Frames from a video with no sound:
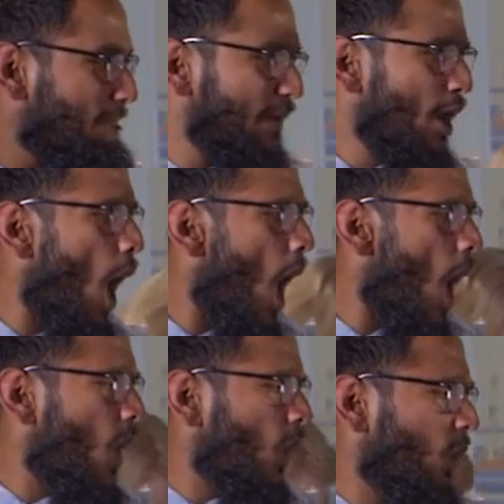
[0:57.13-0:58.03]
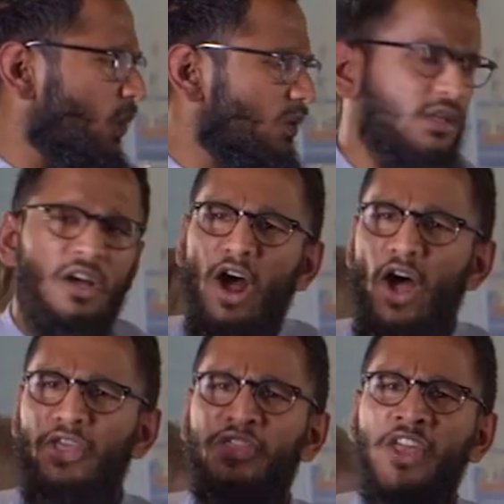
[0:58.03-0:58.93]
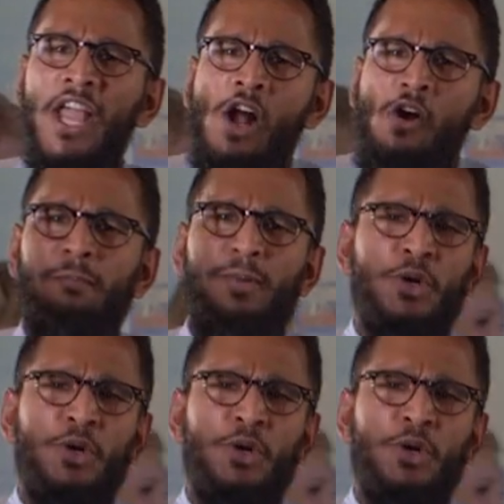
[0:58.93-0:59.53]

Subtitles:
Behold, a thing of